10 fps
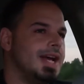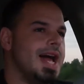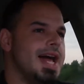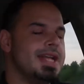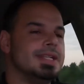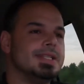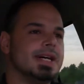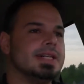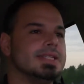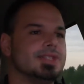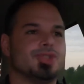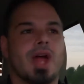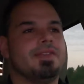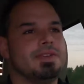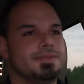and
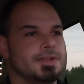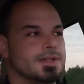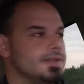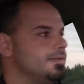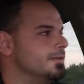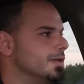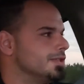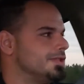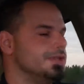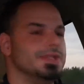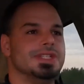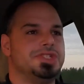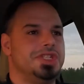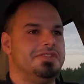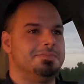striving for student
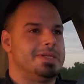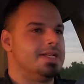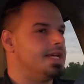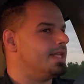achievement.